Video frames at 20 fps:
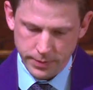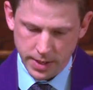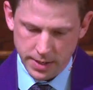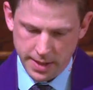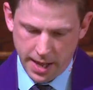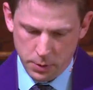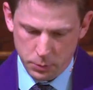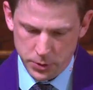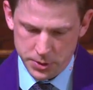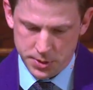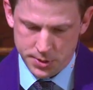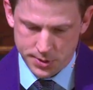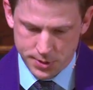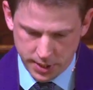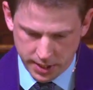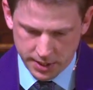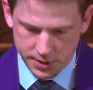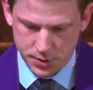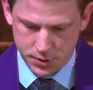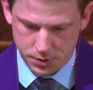That was
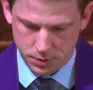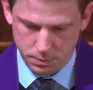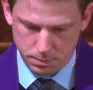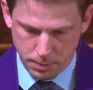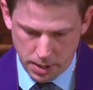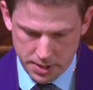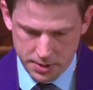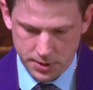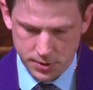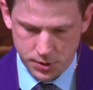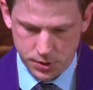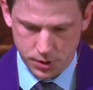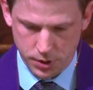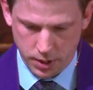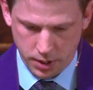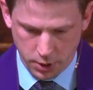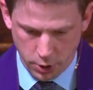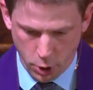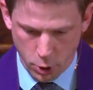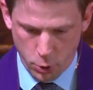6 months
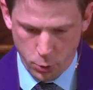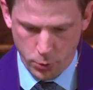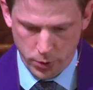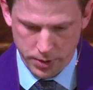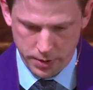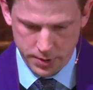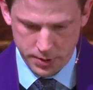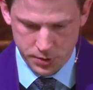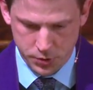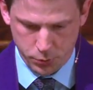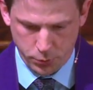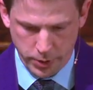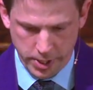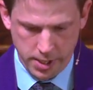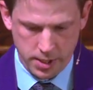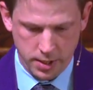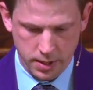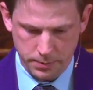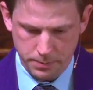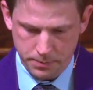ago this
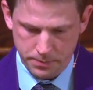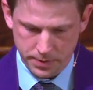week.